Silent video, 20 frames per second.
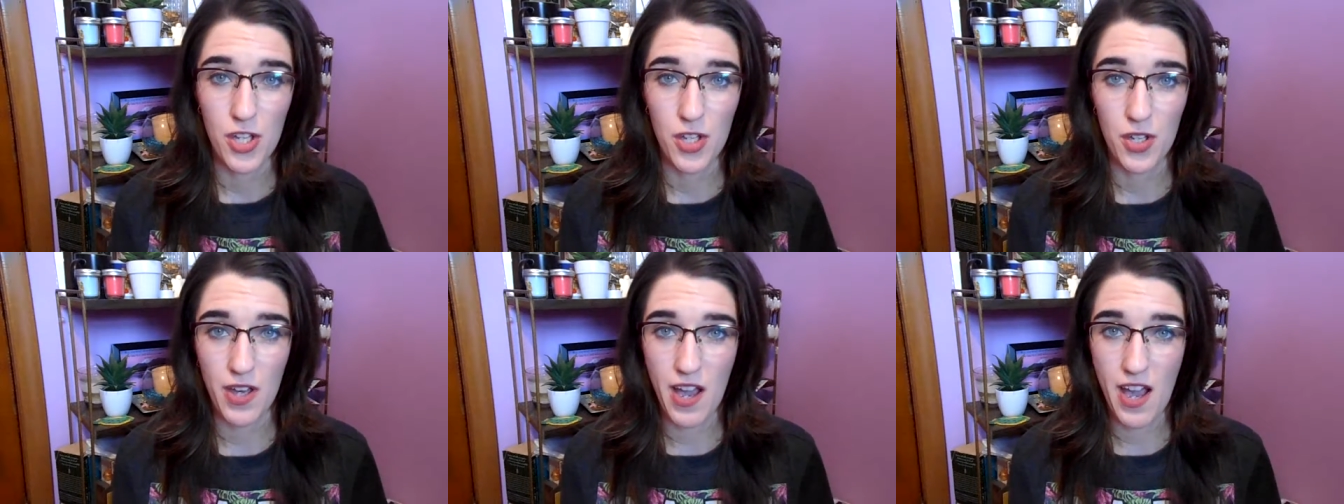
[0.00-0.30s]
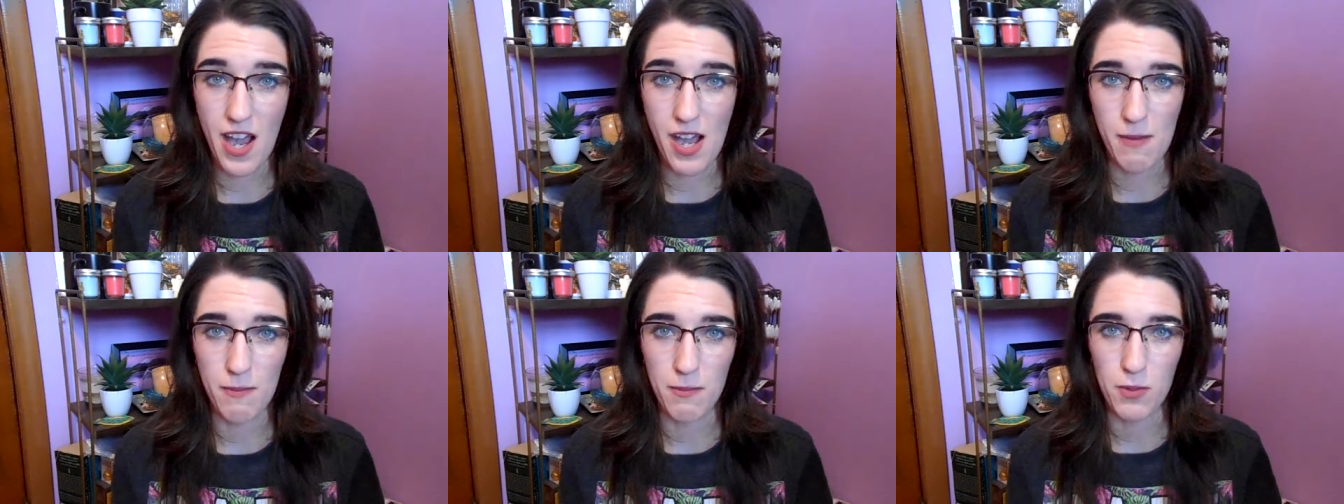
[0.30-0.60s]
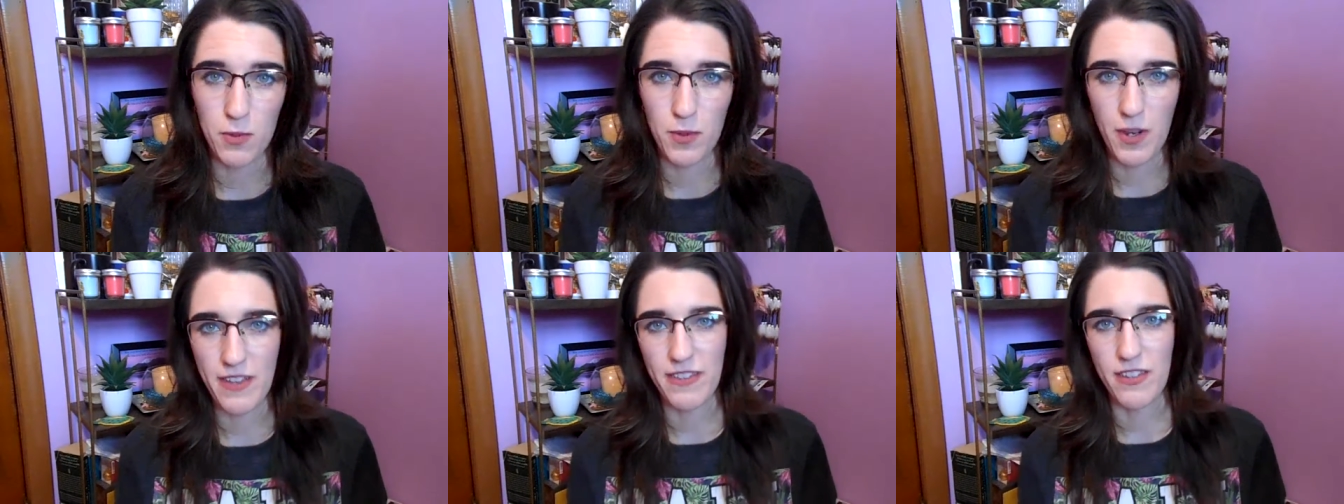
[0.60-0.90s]
um,
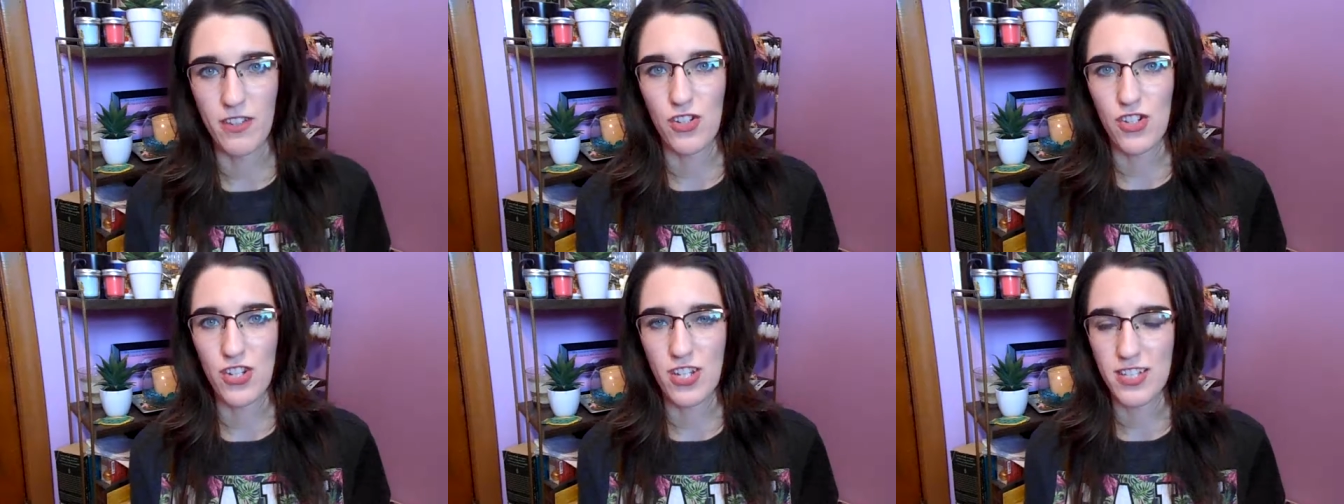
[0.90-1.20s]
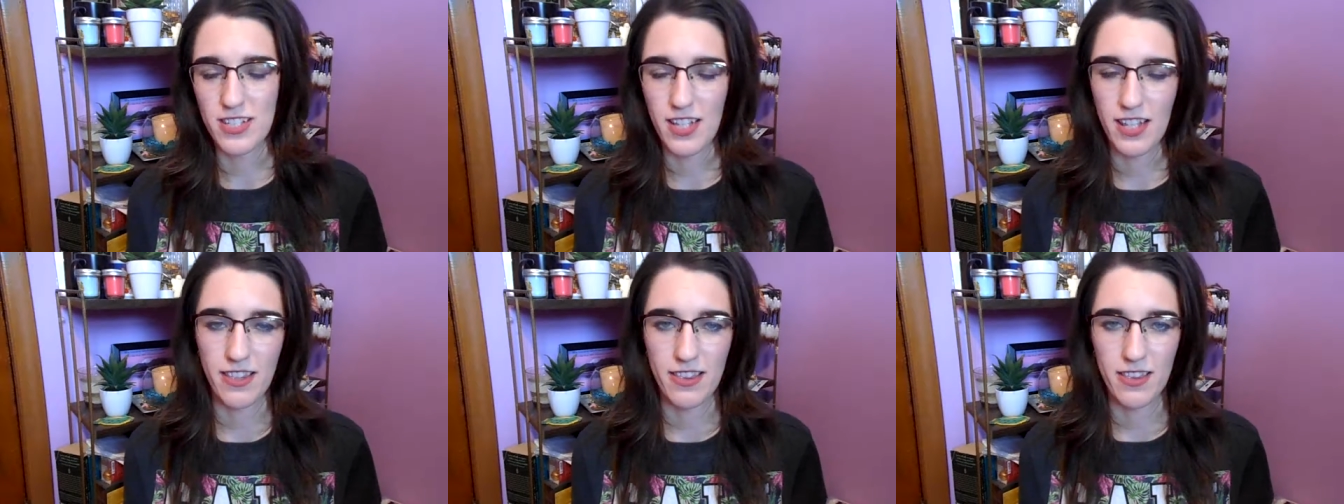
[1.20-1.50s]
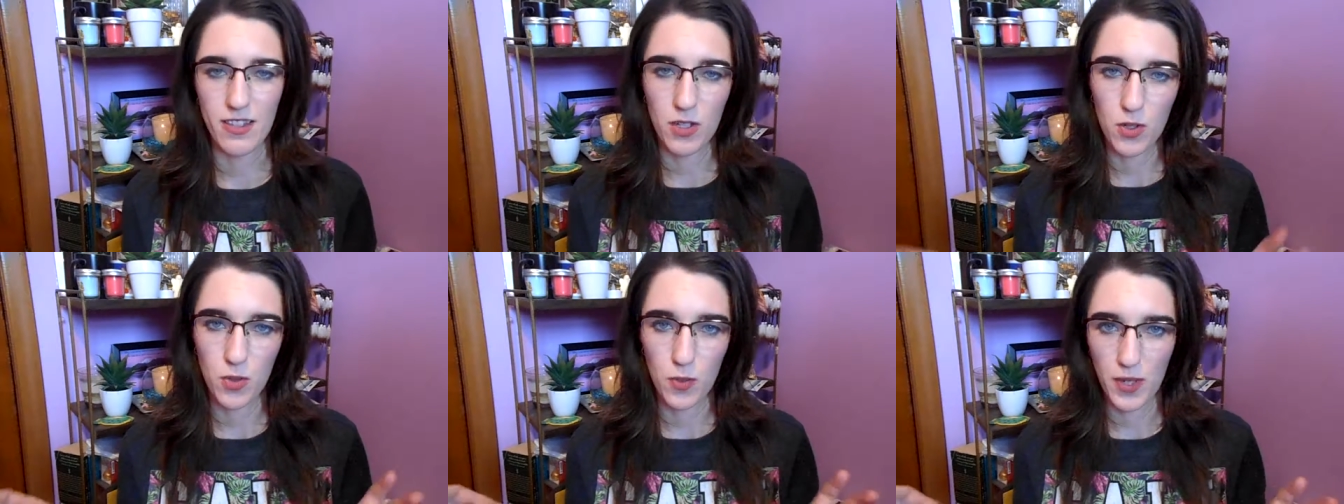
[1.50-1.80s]
who I think she is like
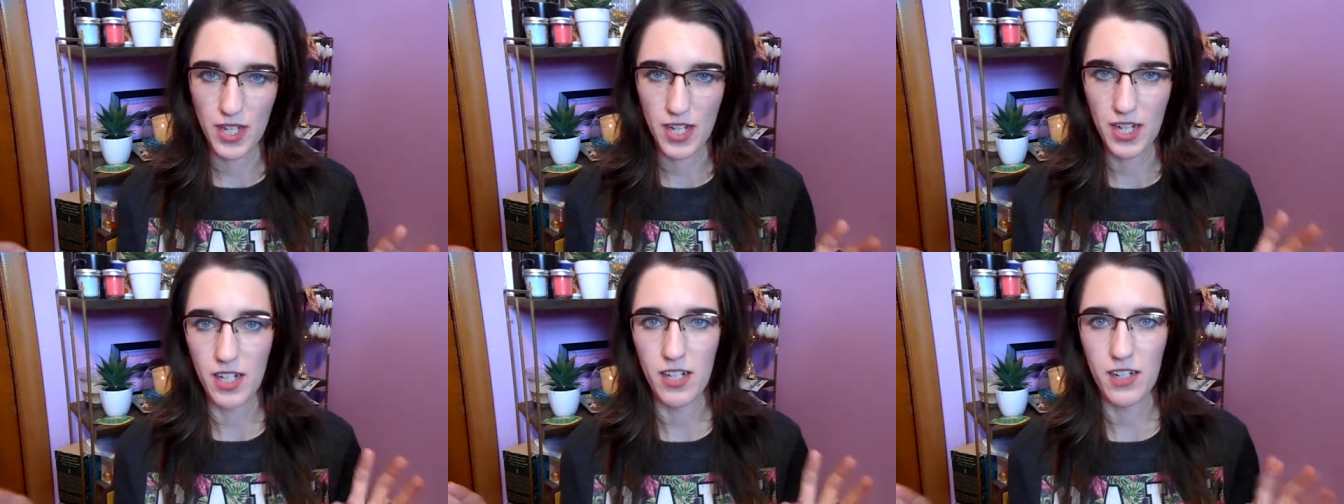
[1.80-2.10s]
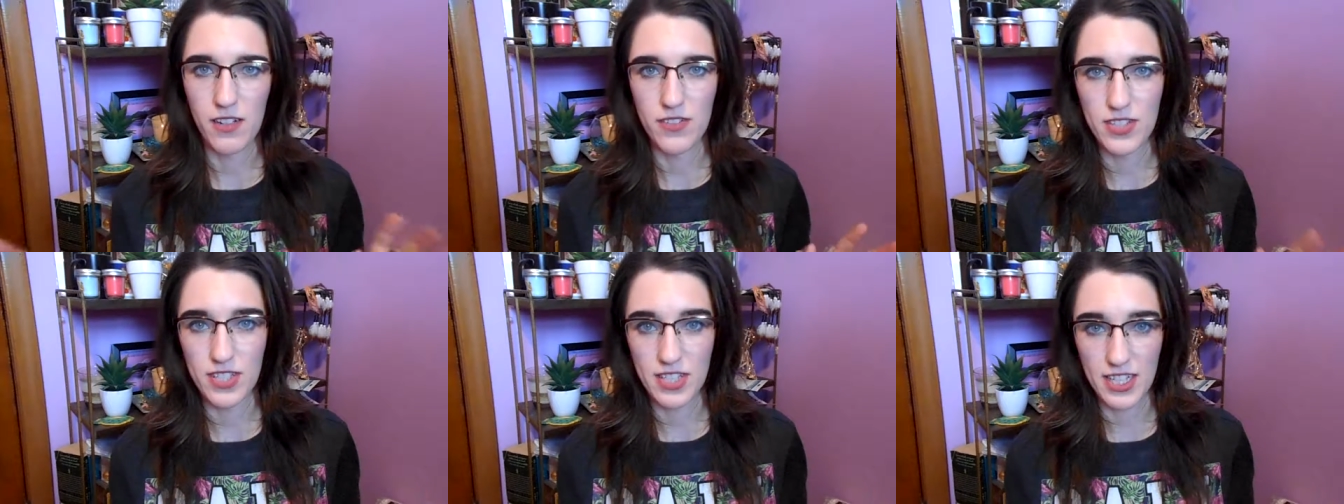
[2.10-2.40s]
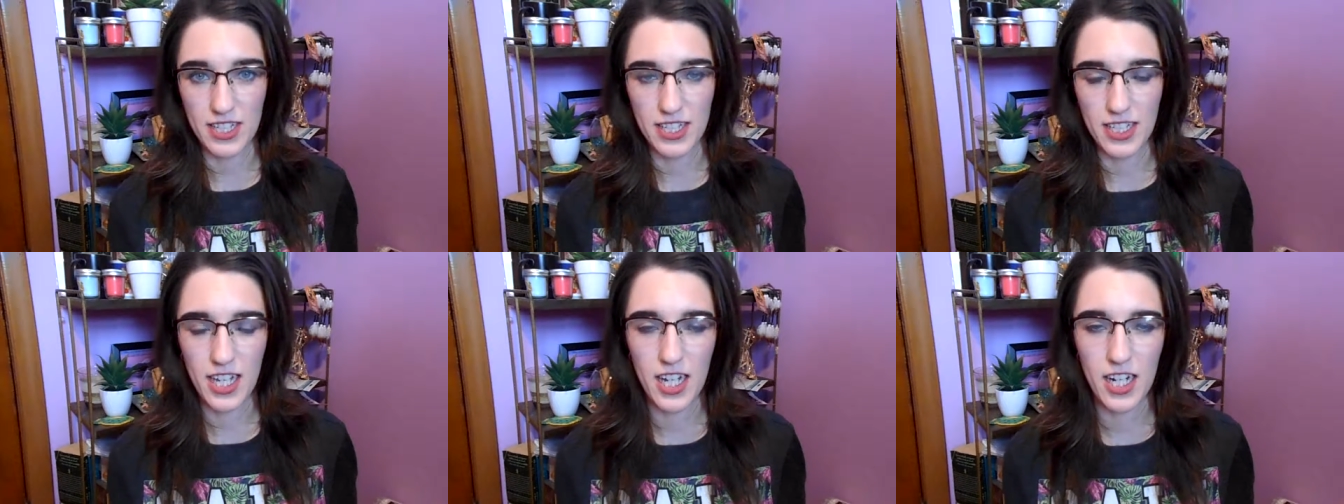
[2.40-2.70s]
the queen of
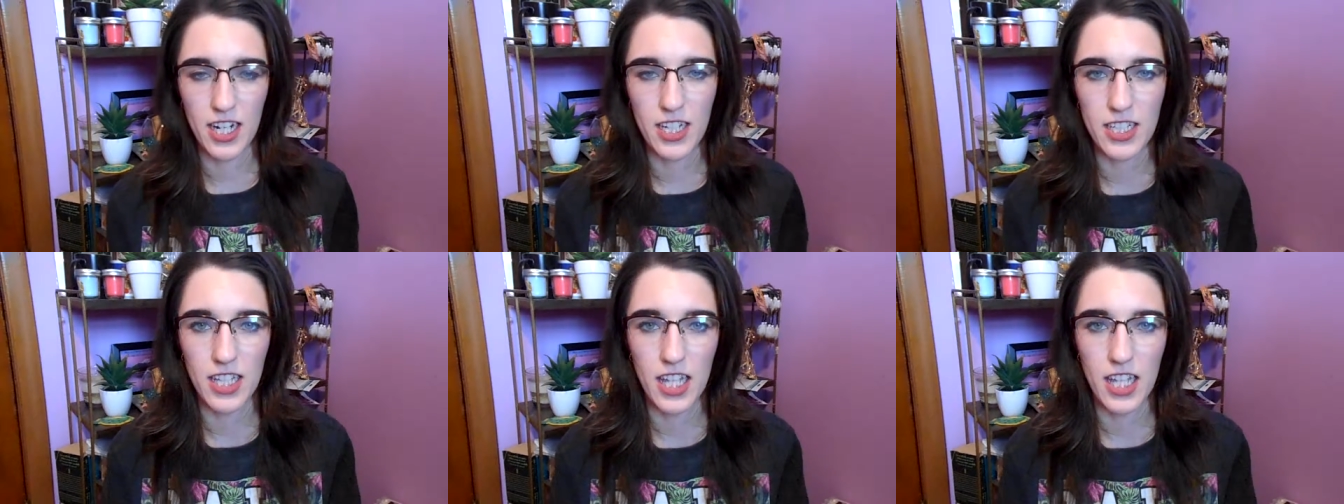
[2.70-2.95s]
skincare.